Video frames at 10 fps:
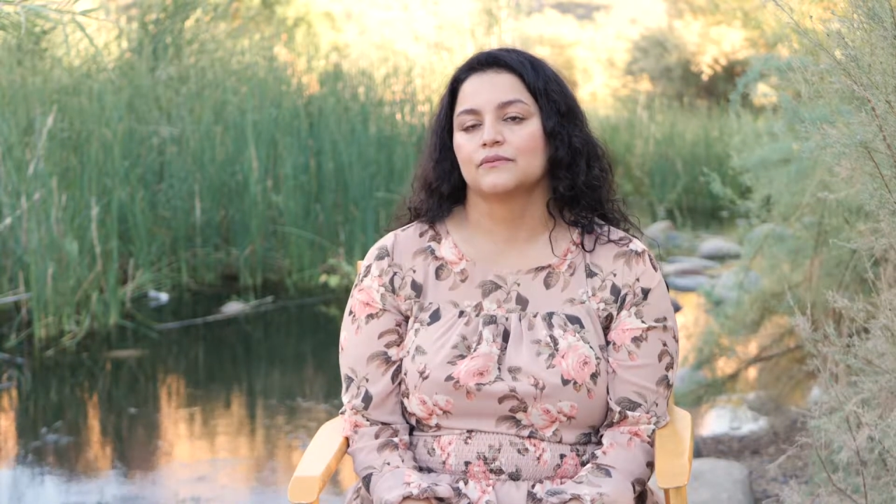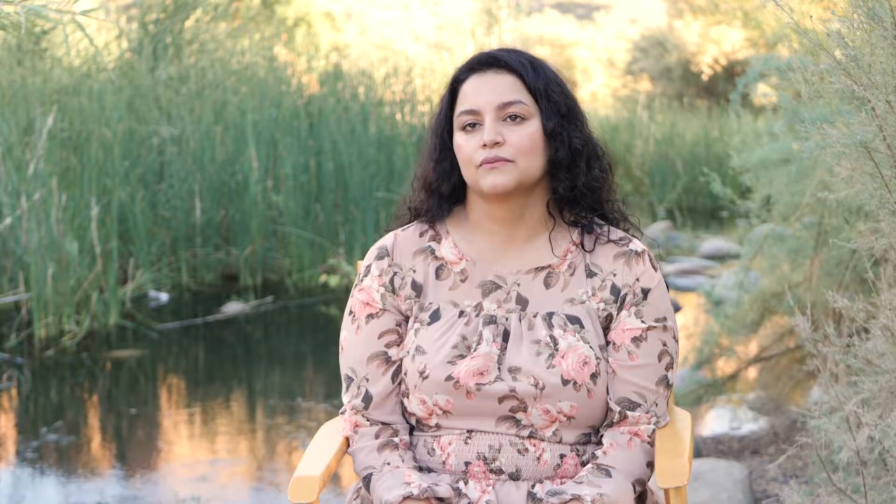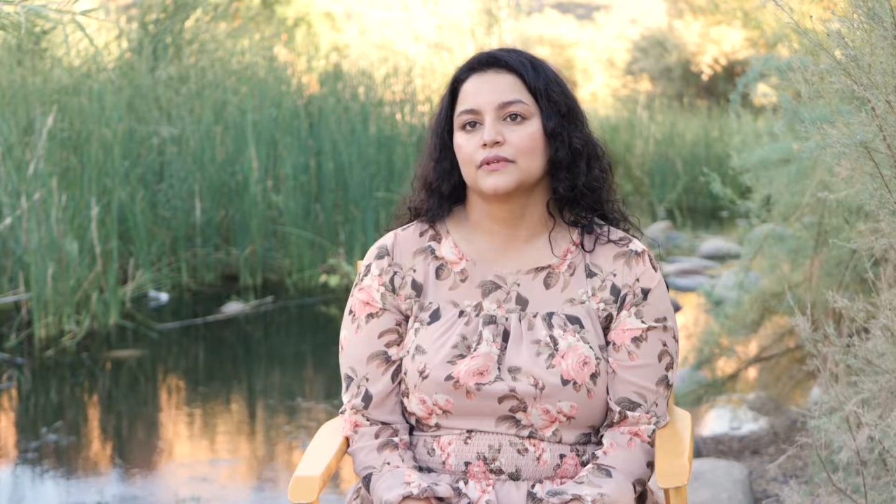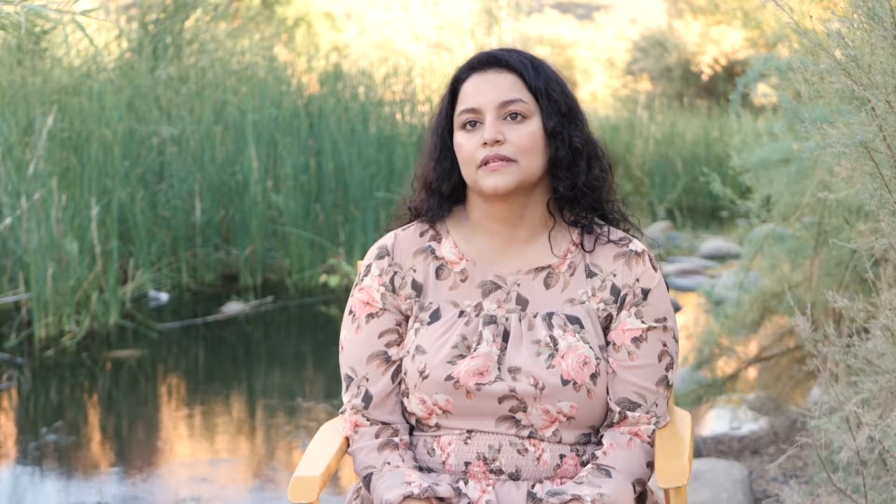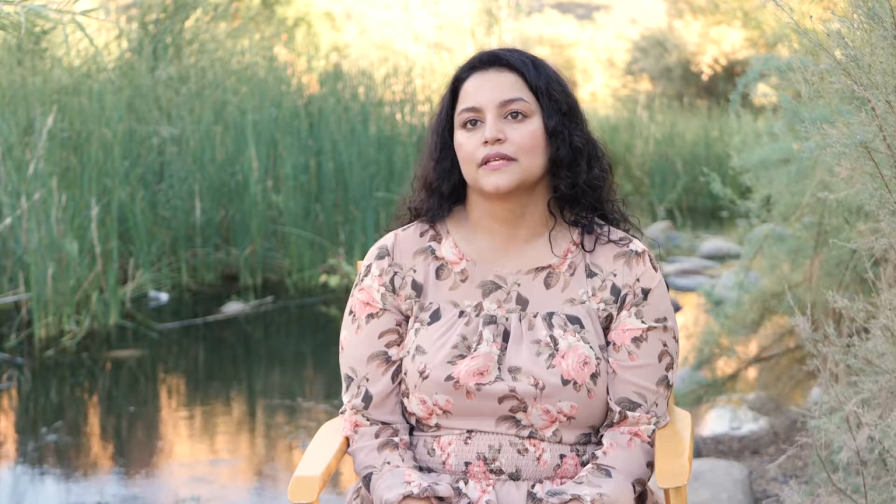
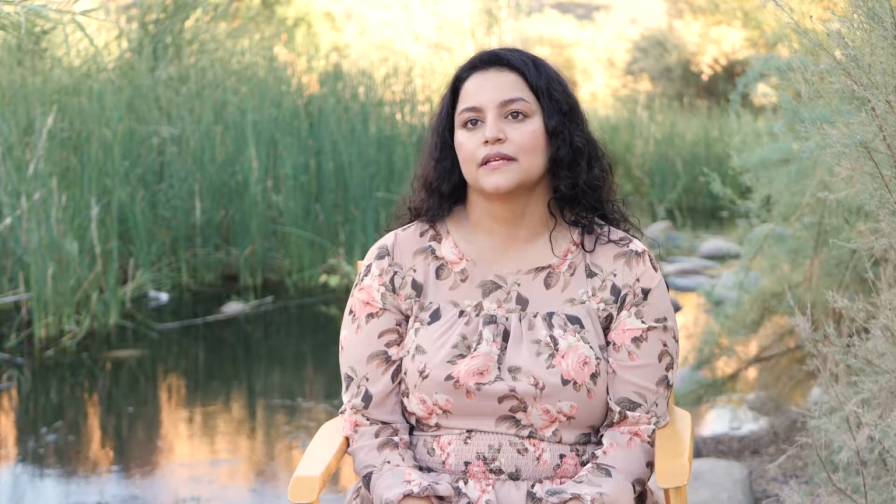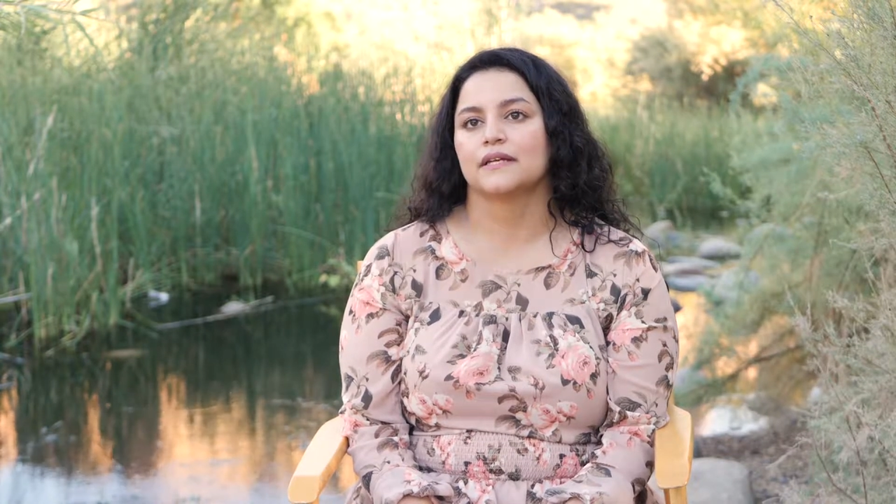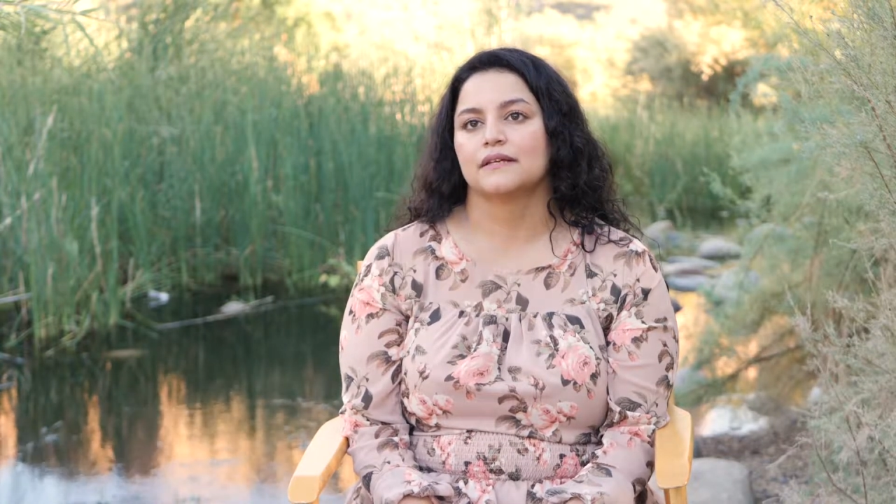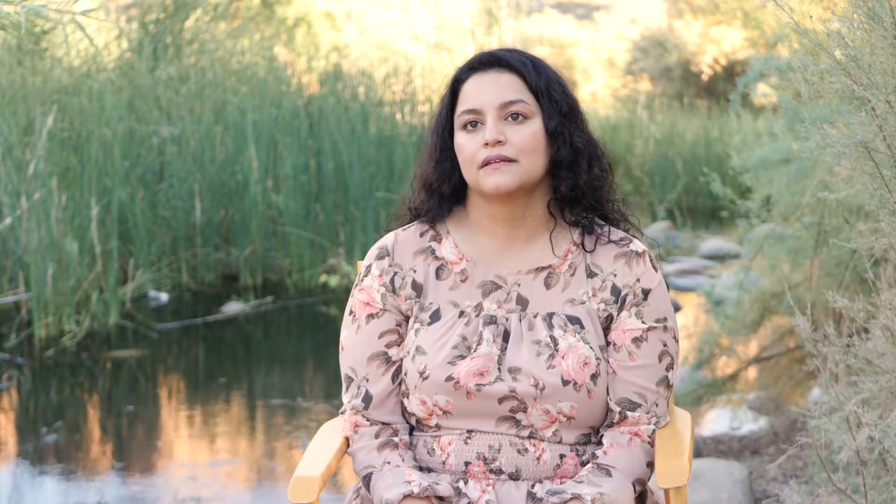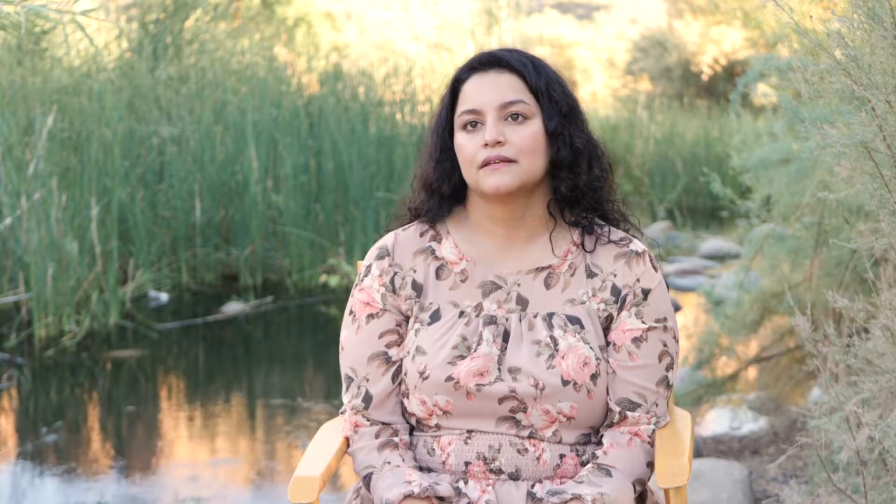
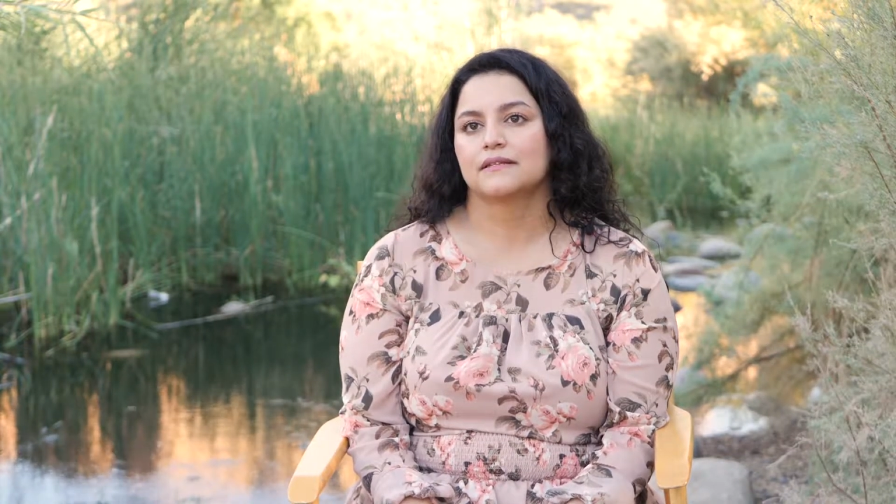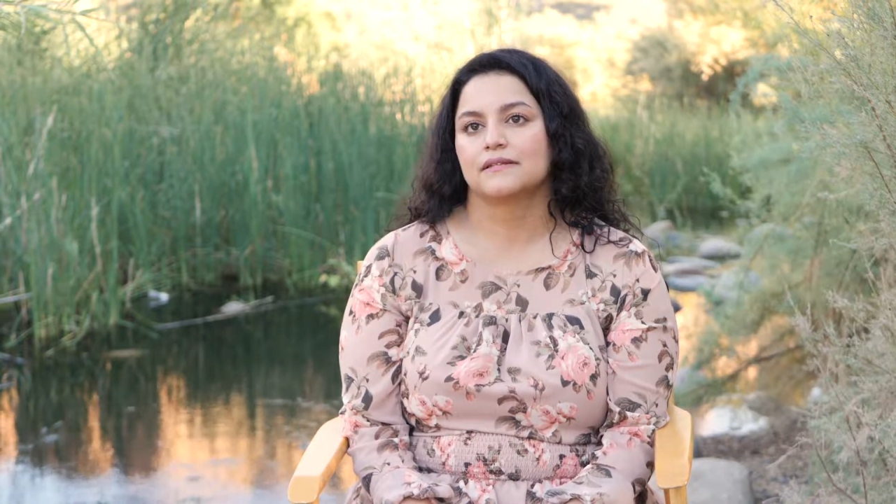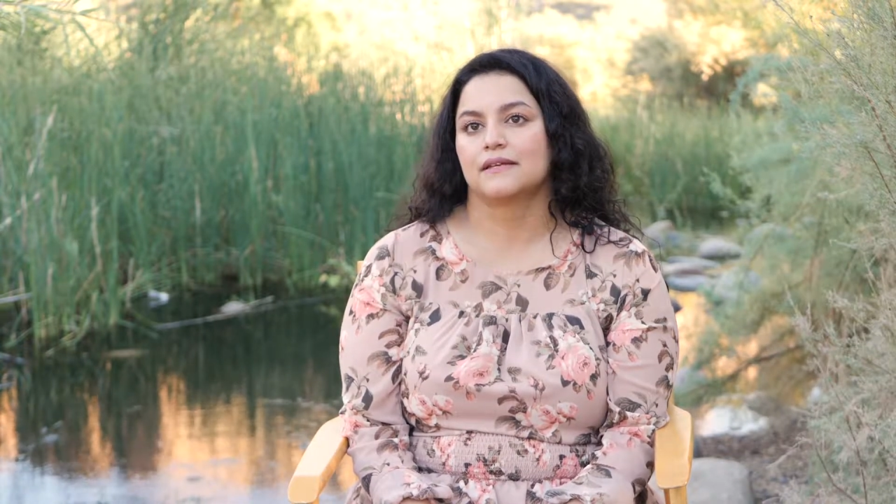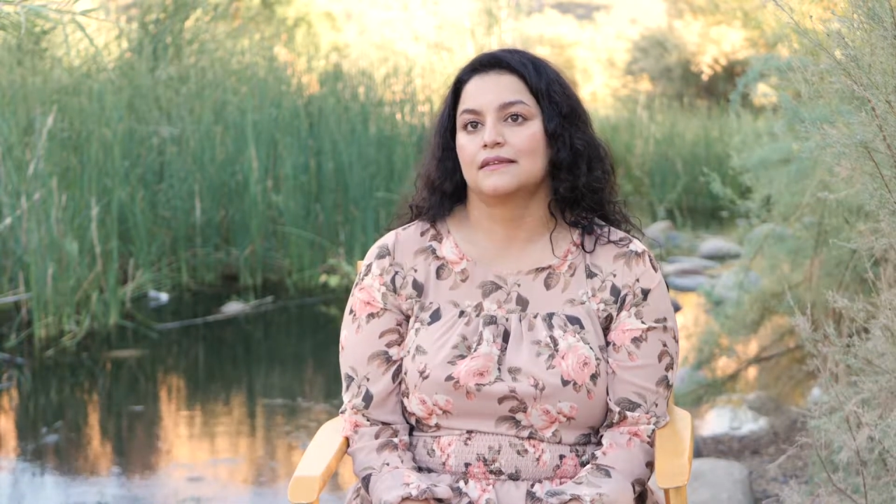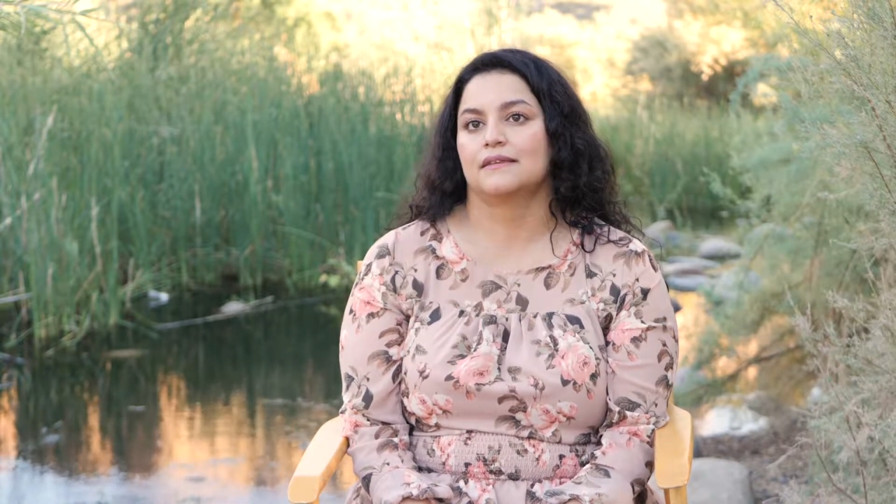really
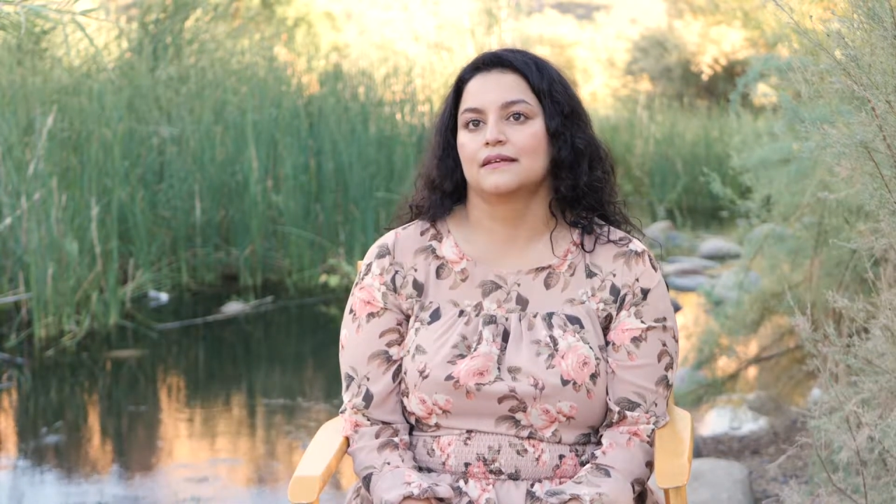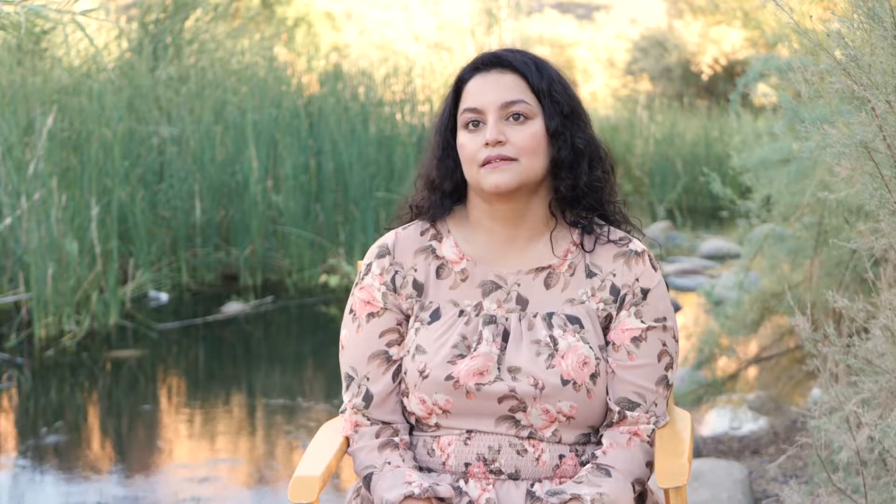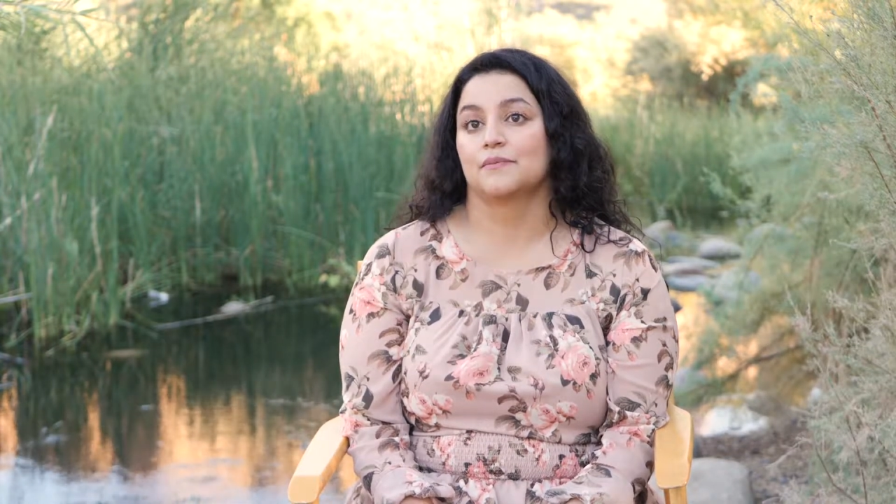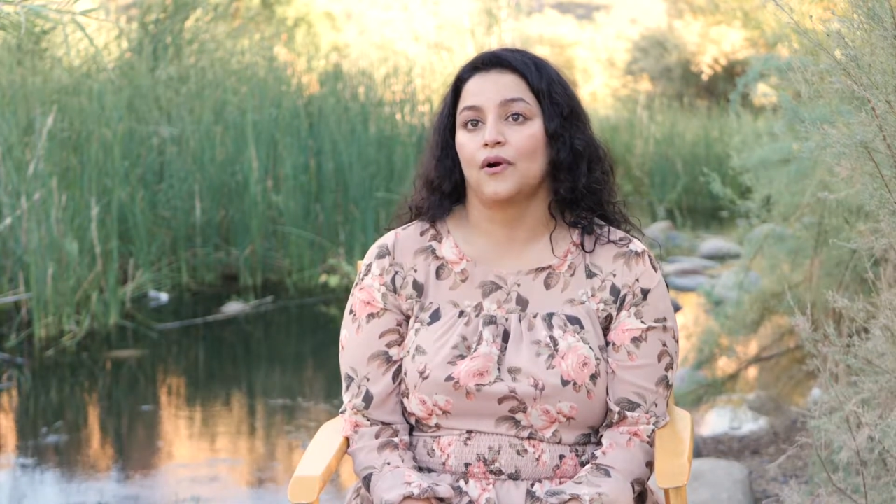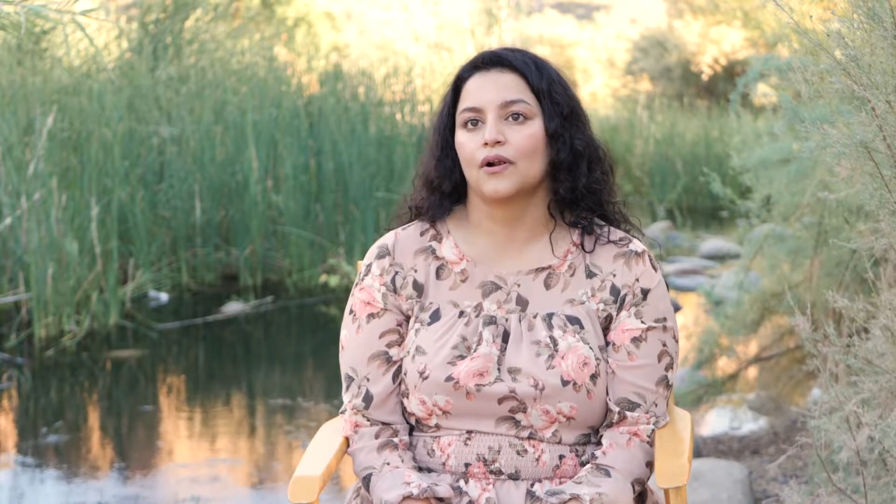set
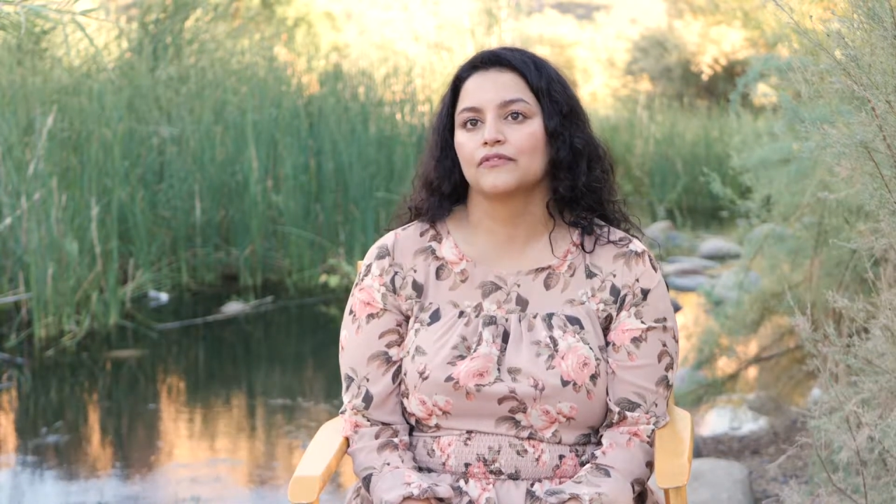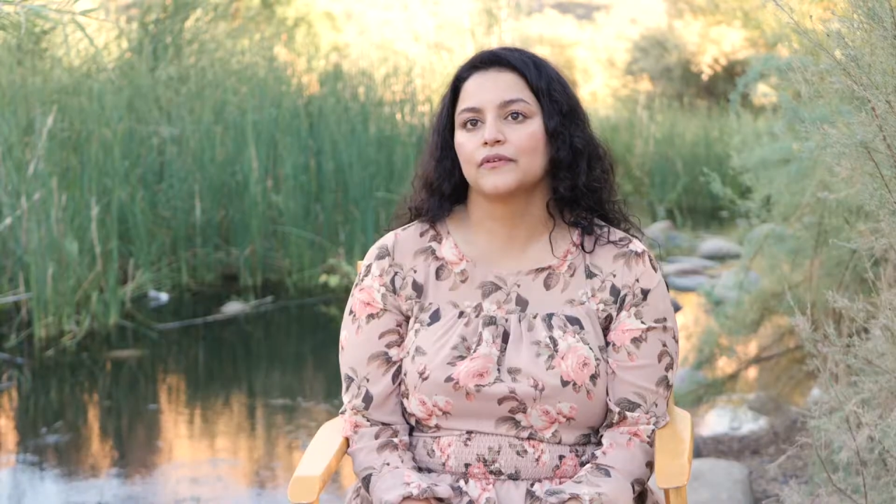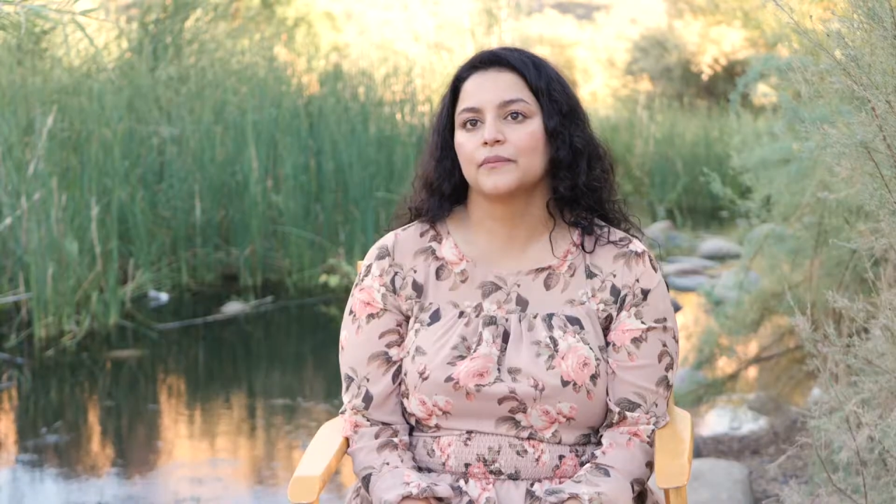things apart for